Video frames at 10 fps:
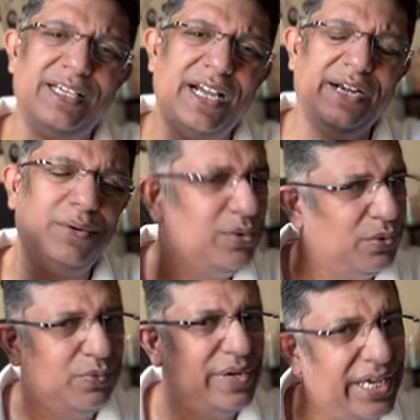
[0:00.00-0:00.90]
I don't
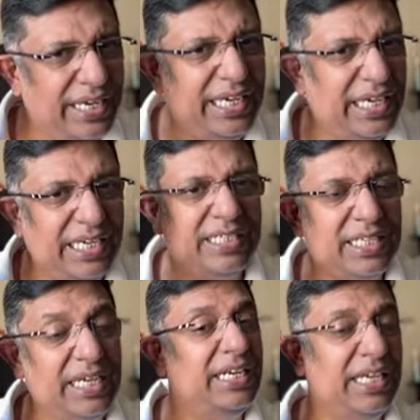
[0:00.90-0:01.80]
know where he
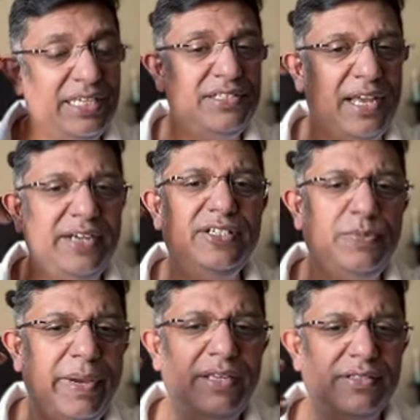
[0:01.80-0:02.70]
is in his
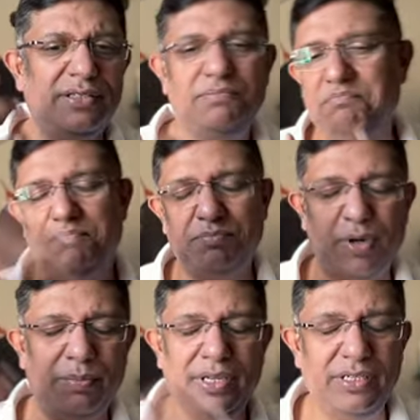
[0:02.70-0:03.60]
headspace.
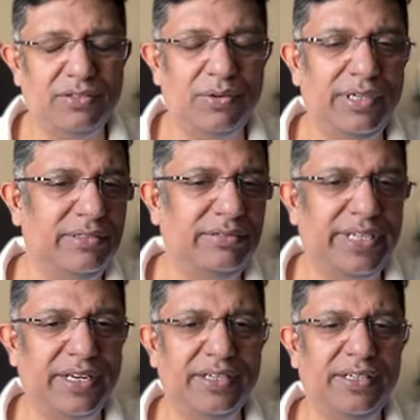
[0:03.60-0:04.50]
Probably he's all
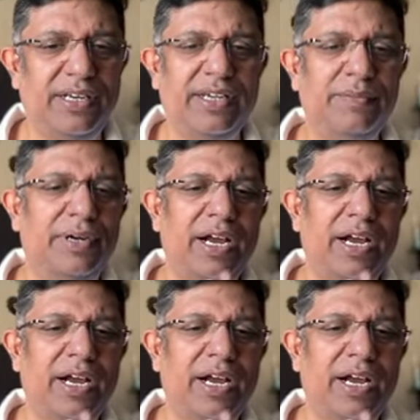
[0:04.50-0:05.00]
set and clear, but